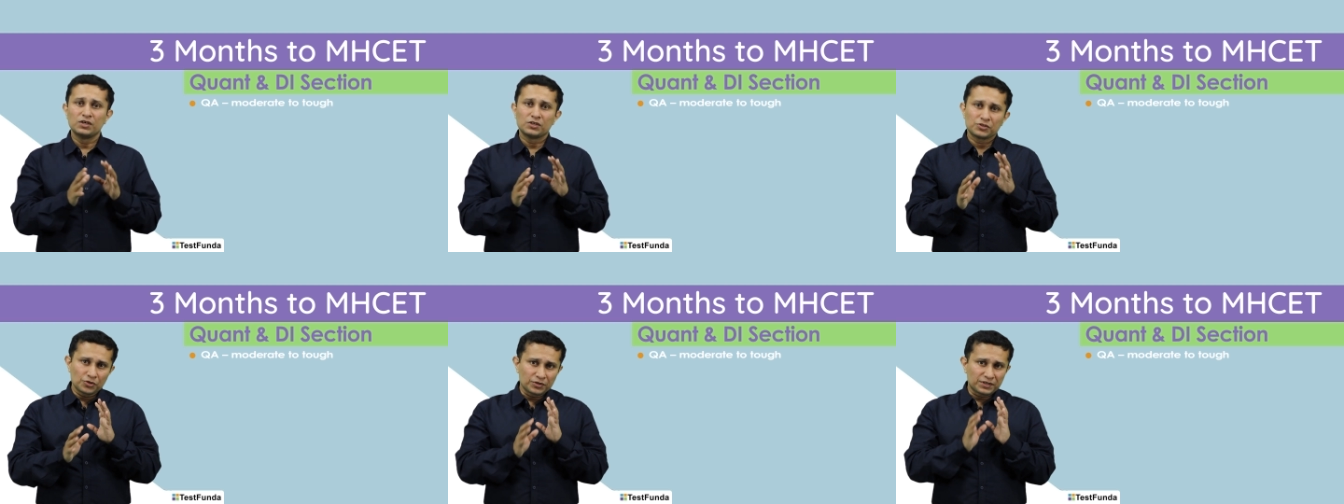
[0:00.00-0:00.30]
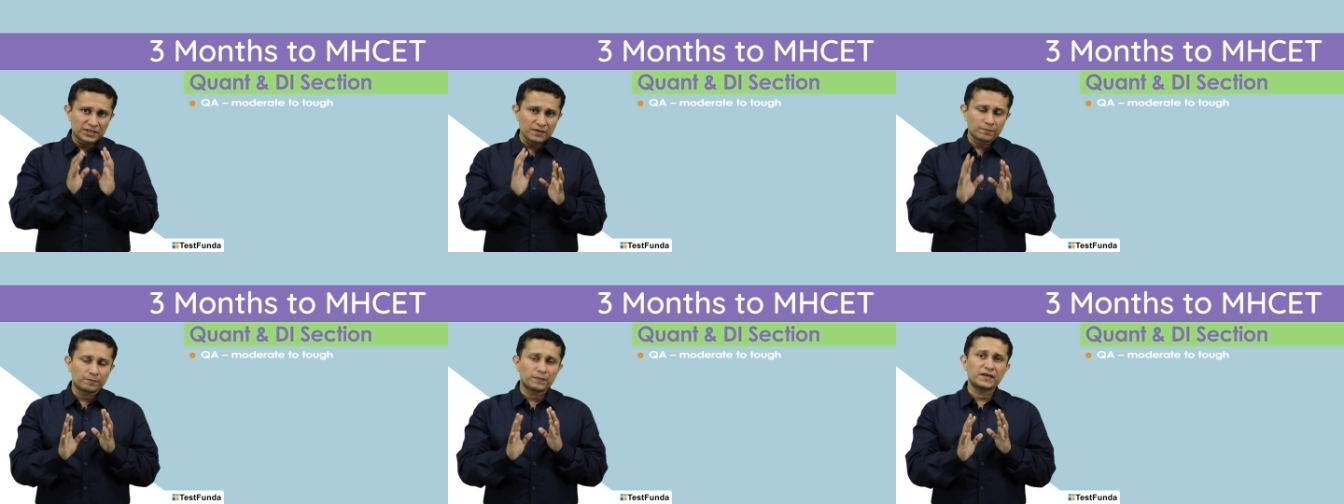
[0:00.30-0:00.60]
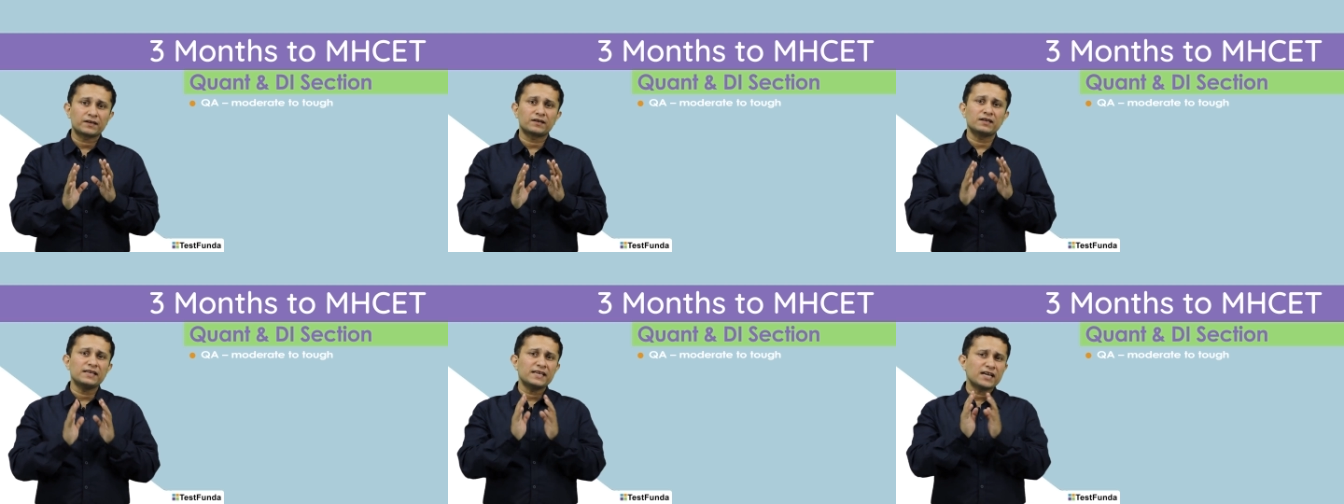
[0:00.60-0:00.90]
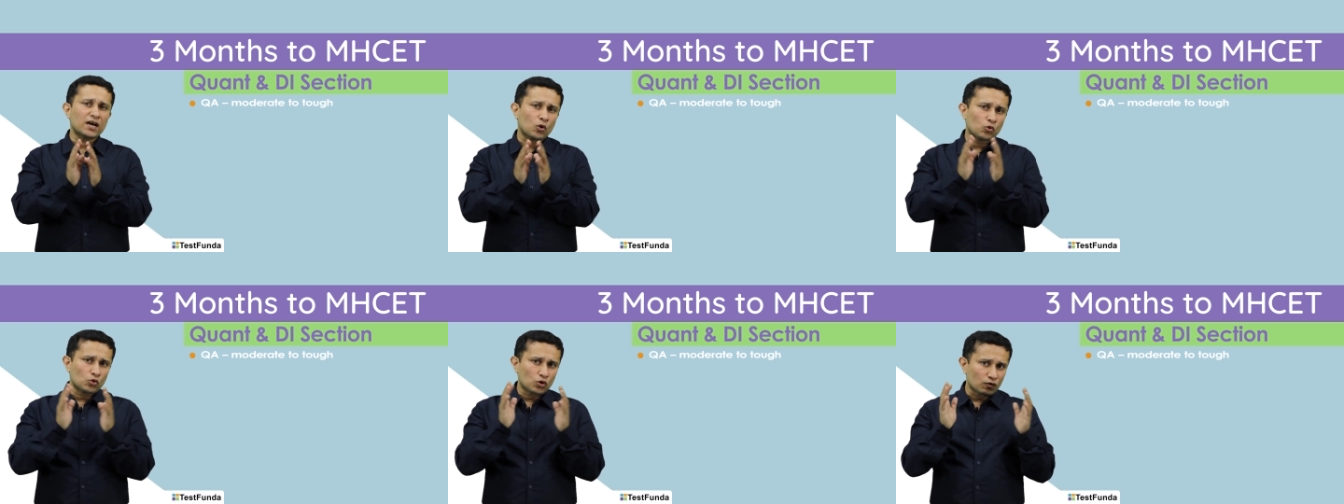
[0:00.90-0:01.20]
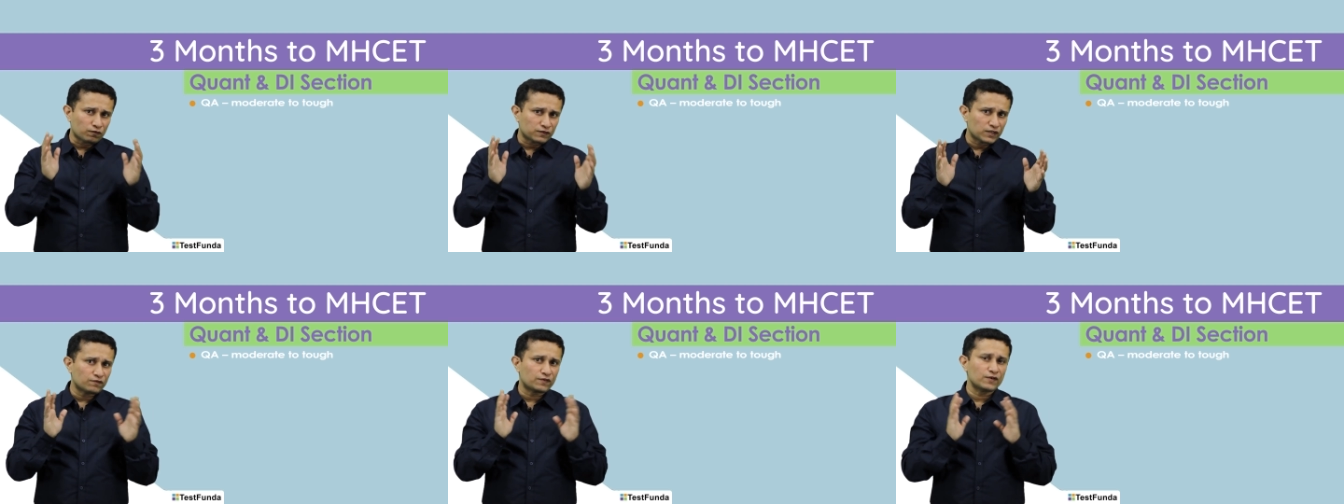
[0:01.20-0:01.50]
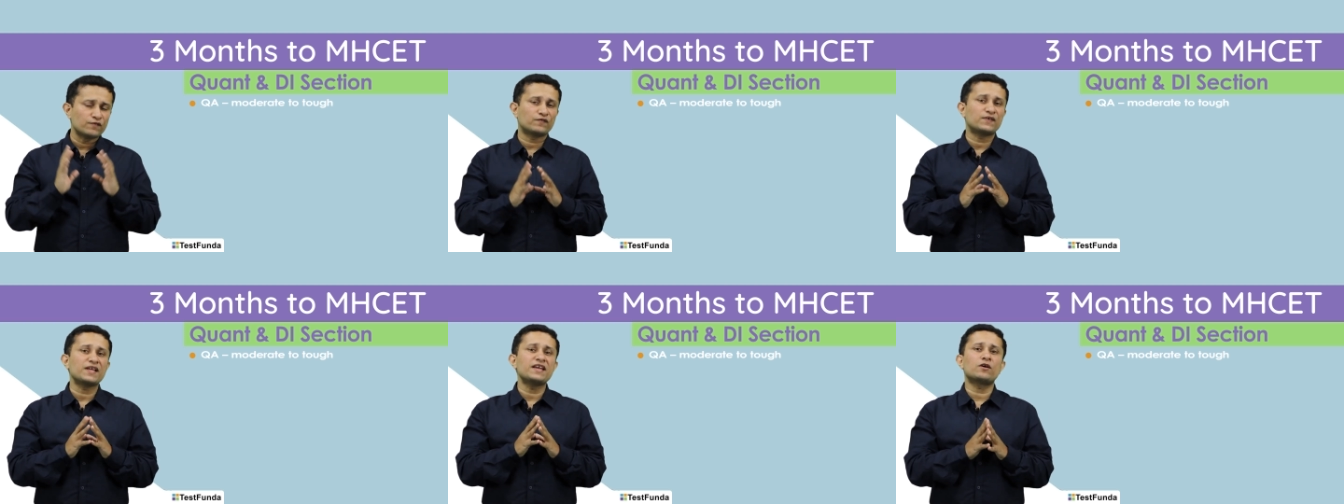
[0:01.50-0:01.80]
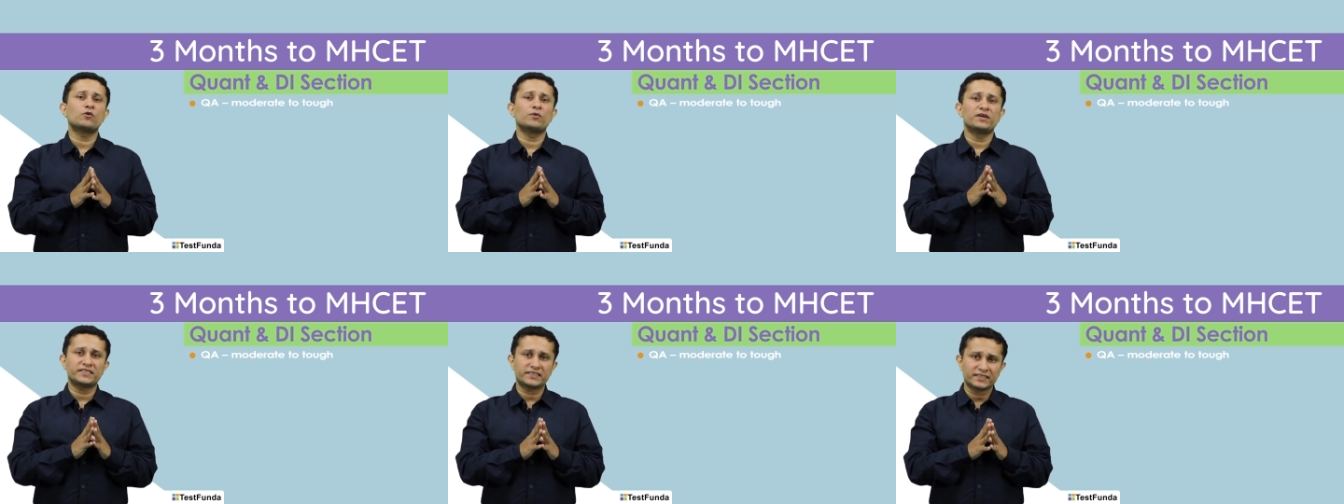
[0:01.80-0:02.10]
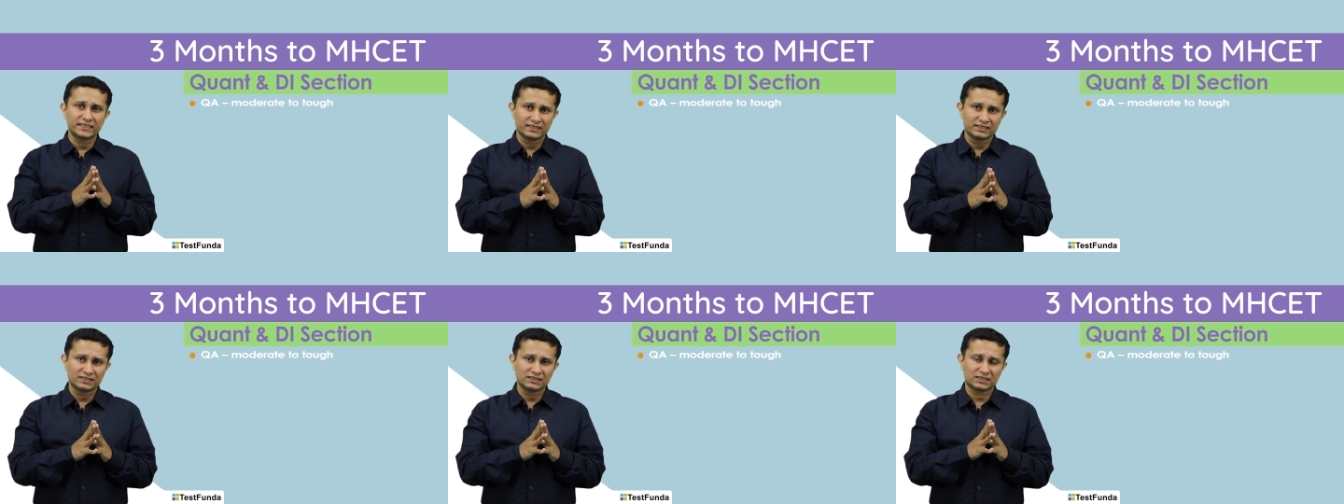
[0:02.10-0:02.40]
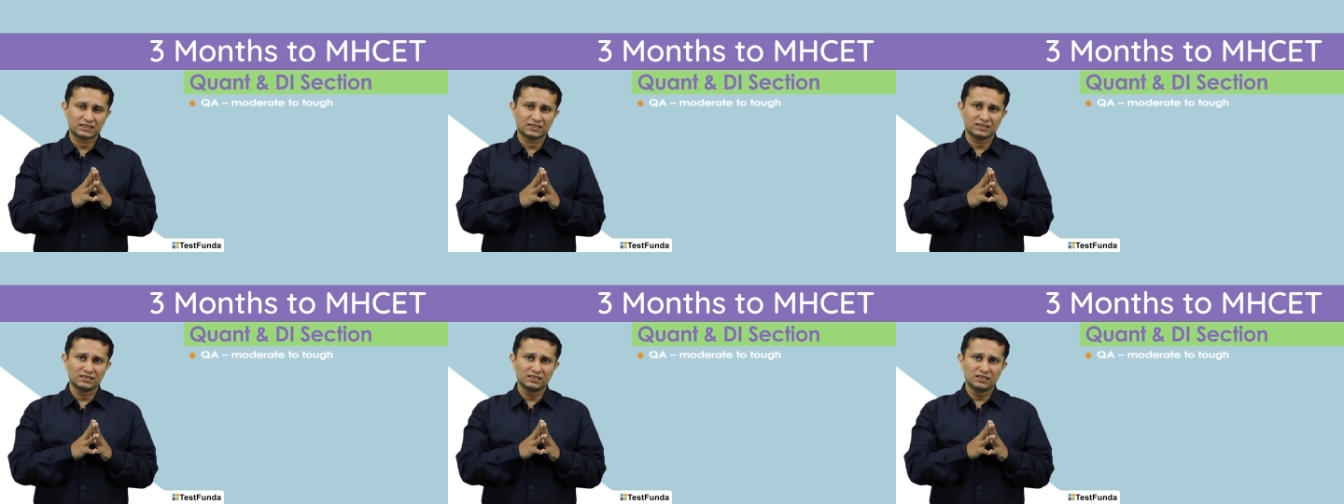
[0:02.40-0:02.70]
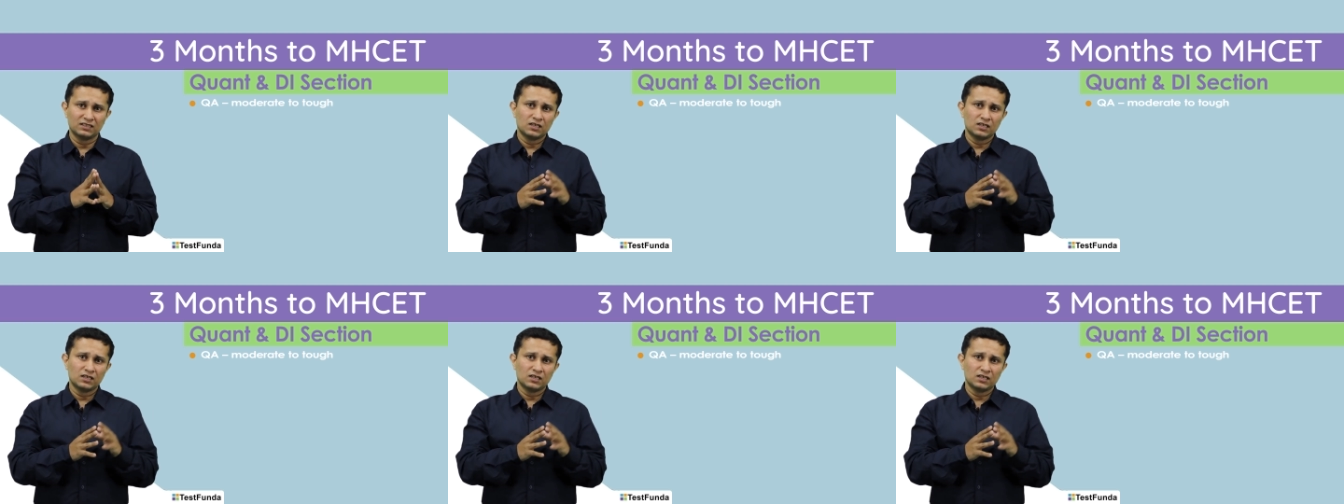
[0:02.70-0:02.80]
So typically out of the 50 questions,